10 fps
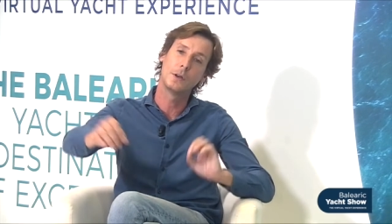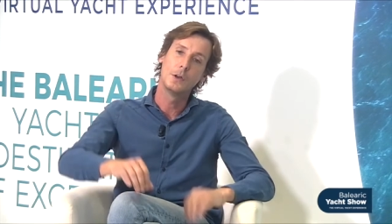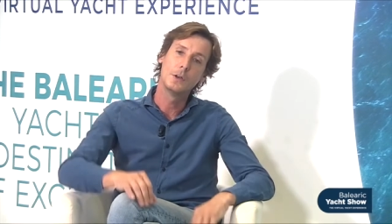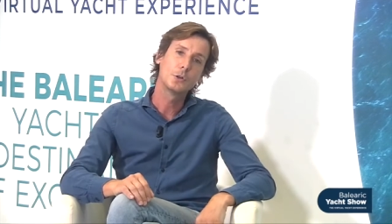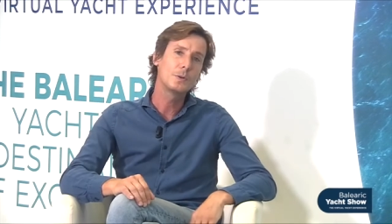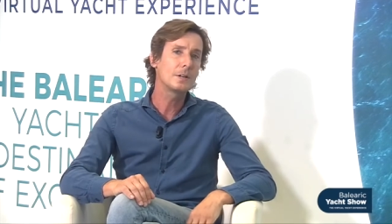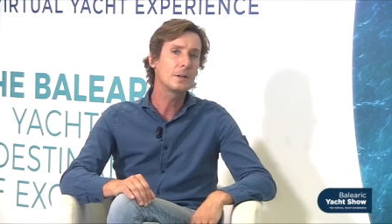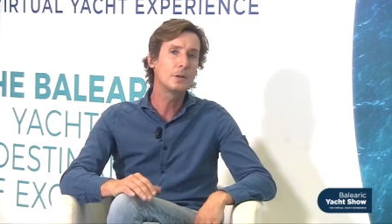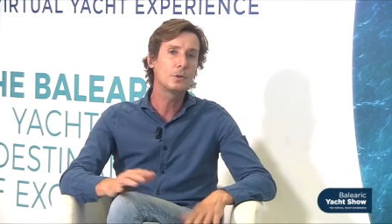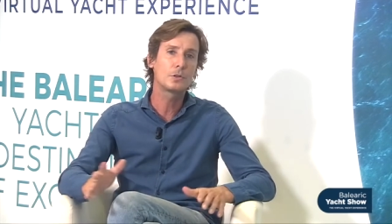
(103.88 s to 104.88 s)
So it's a
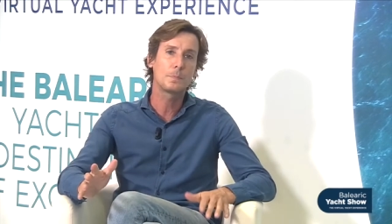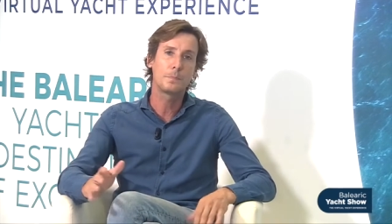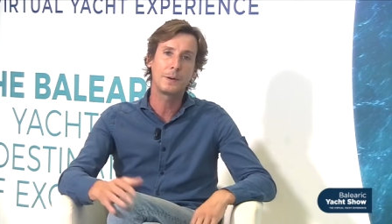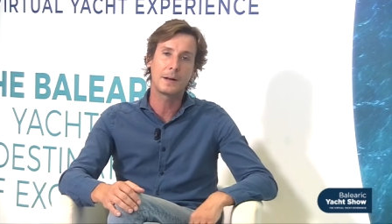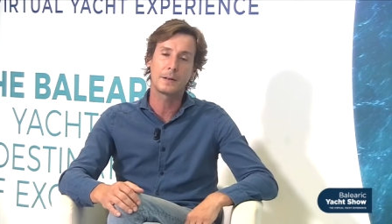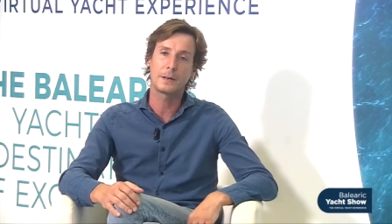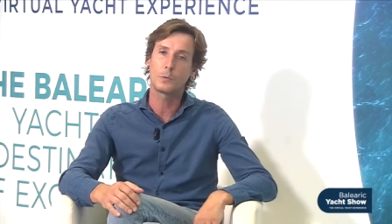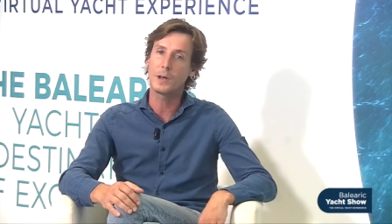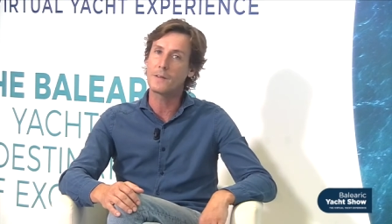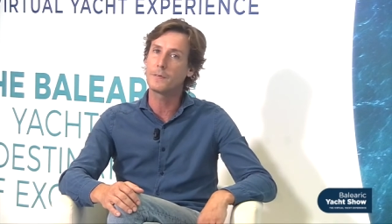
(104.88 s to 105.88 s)
huge plant, and
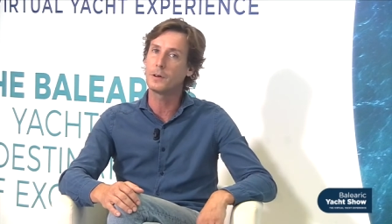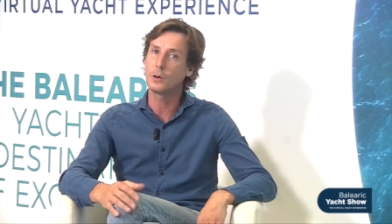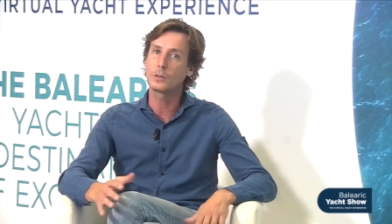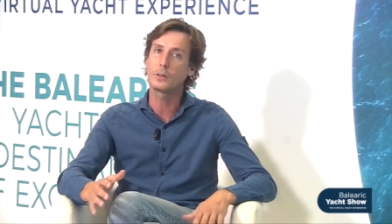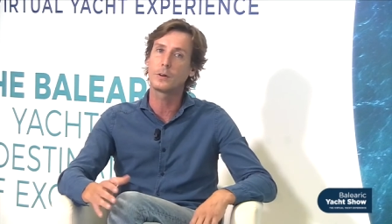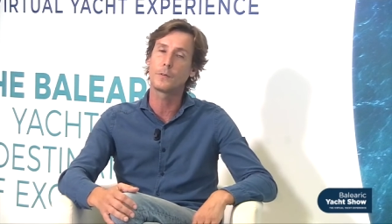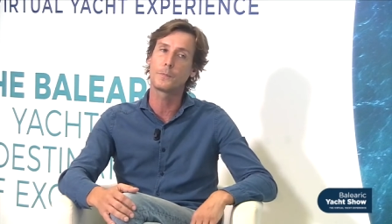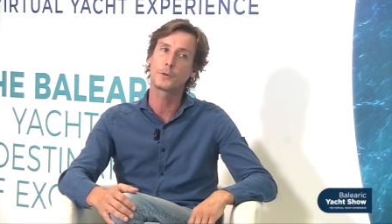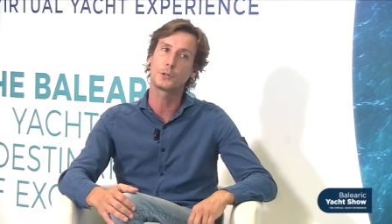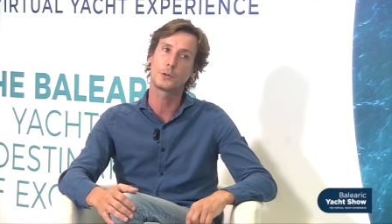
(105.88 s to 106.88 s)
we have a lot of
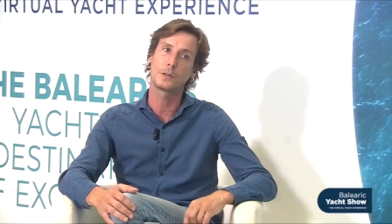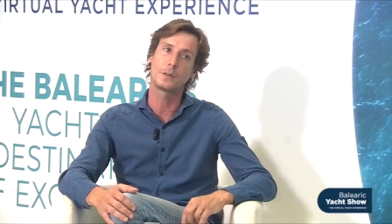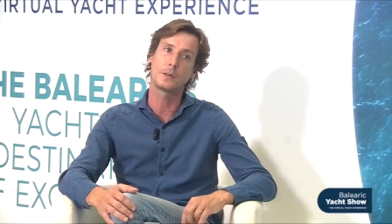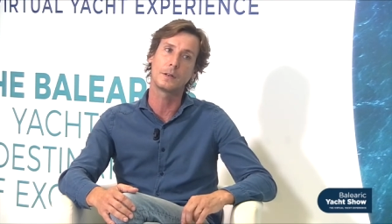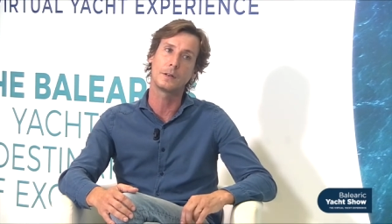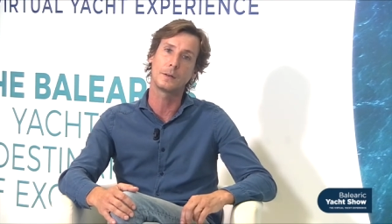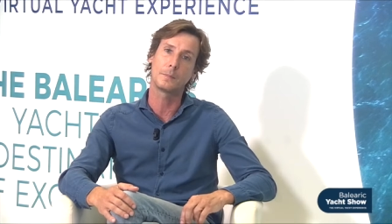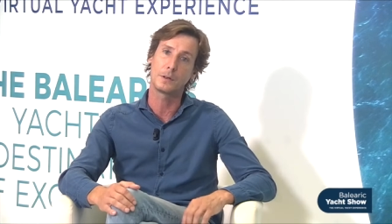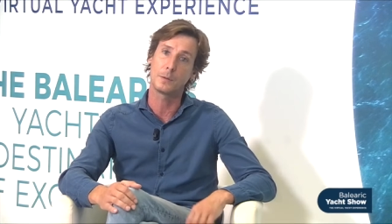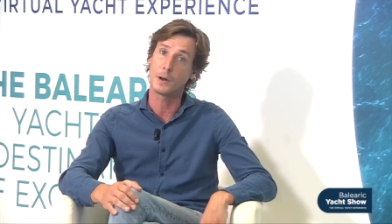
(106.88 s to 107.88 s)
Posidonia in the in,
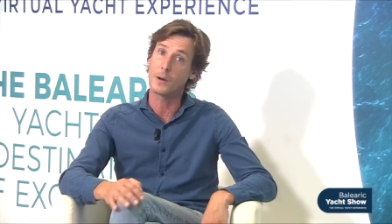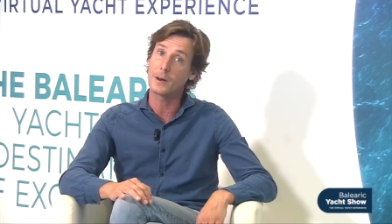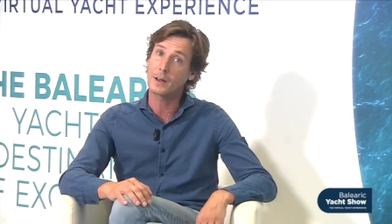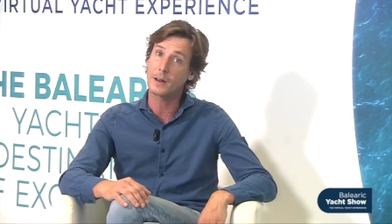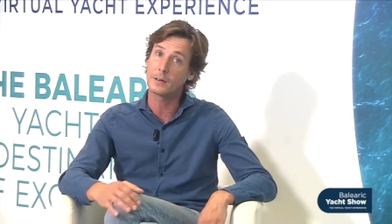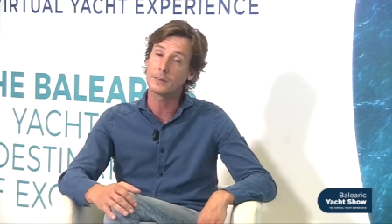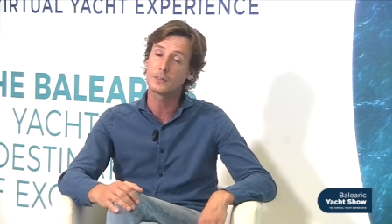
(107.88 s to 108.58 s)
in the Balearic Islands.